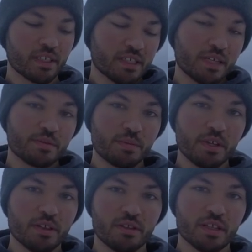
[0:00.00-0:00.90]
seems to
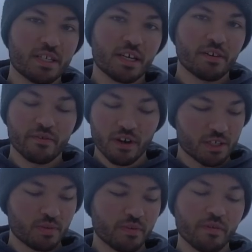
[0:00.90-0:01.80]
be the ticket for
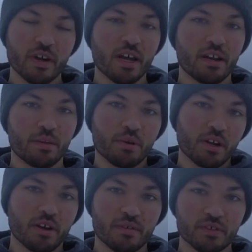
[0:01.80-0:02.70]
us. We've never had any
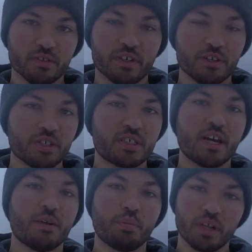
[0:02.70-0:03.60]
breakoffs, really. You just
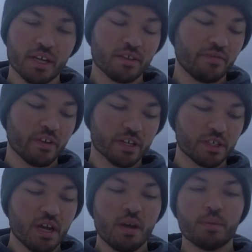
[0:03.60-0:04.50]
got to play the
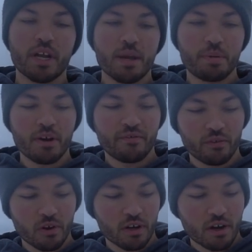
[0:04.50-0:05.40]
fish. But eight pound
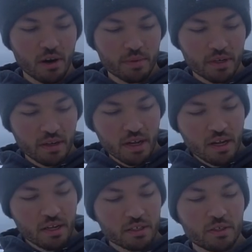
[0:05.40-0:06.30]
fluorocarbon
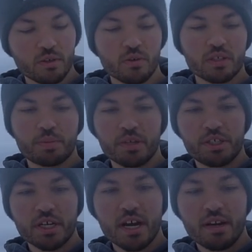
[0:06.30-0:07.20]
to a
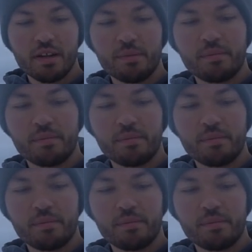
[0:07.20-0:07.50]
split shot,